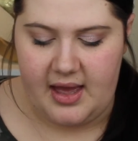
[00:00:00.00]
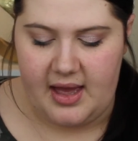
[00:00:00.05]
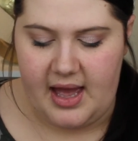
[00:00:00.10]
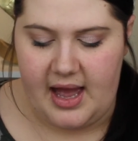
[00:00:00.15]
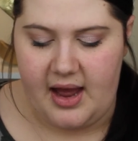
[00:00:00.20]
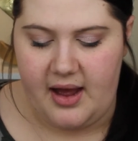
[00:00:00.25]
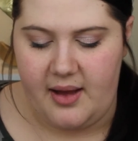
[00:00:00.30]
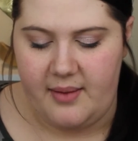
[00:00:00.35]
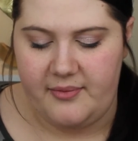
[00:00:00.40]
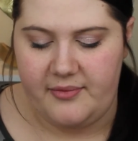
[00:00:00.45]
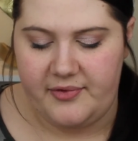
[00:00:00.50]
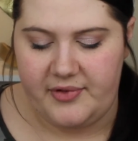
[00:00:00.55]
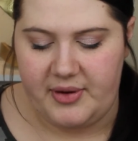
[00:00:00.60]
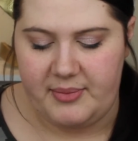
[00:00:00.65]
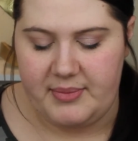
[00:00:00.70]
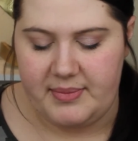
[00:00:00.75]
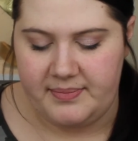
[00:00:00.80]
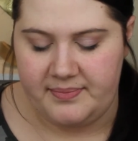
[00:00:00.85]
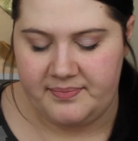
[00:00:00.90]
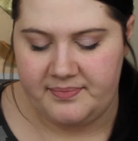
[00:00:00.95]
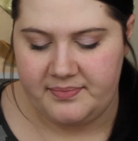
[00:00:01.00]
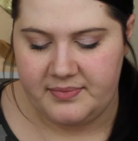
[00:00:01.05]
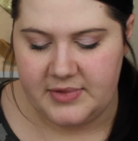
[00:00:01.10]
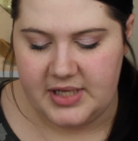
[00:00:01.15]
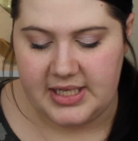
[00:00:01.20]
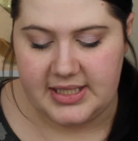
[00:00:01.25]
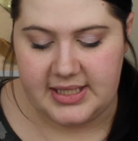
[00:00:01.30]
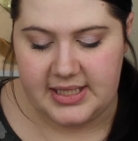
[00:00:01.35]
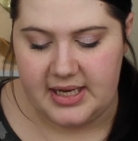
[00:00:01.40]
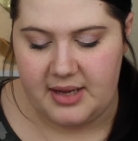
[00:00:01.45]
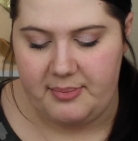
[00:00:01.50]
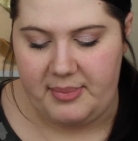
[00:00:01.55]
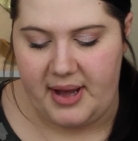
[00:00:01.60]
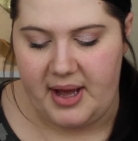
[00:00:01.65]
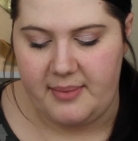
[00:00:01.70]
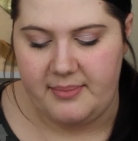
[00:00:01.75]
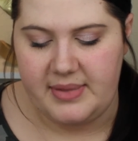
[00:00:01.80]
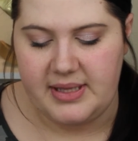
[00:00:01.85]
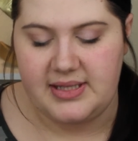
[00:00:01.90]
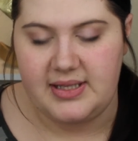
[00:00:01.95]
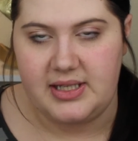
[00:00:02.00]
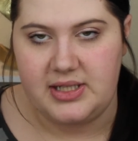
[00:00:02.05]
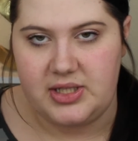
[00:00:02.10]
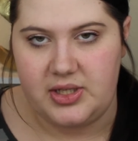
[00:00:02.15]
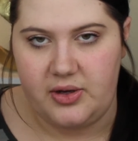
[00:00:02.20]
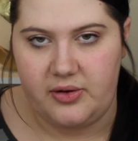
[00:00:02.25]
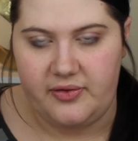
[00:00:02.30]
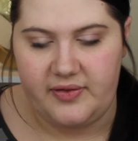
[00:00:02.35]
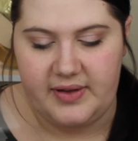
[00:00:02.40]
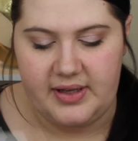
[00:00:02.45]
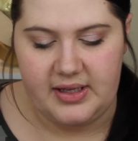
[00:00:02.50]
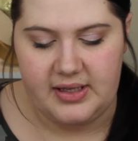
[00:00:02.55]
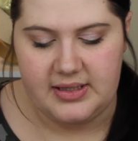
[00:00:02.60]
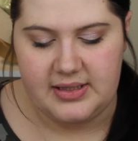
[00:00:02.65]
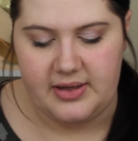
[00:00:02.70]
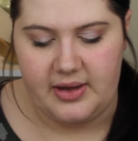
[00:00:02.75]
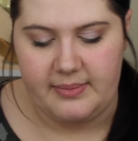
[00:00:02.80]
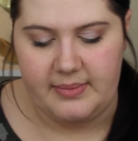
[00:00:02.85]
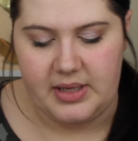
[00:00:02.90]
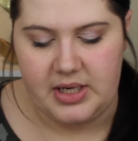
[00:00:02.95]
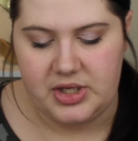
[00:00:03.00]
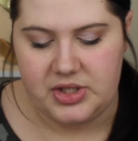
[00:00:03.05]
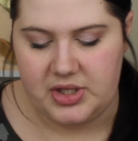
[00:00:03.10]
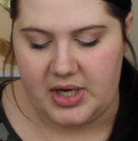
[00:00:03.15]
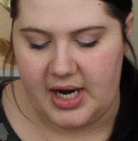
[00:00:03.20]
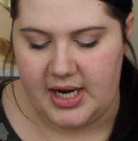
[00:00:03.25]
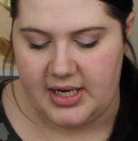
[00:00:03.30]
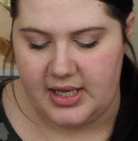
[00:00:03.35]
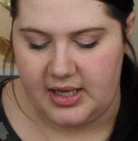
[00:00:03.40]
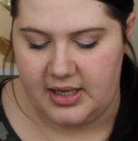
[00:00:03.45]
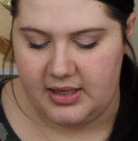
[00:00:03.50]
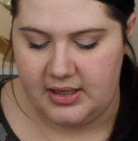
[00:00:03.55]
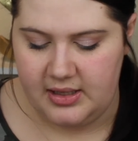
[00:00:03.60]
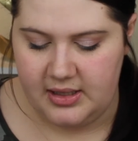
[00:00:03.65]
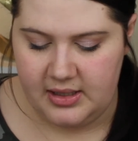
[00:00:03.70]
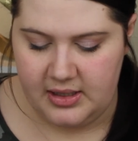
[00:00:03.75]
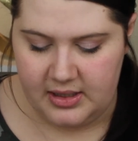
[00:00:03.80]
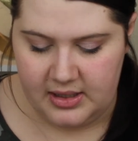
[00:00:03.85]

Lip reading: isn't a pump, it's a doe foot, so I'm going to try to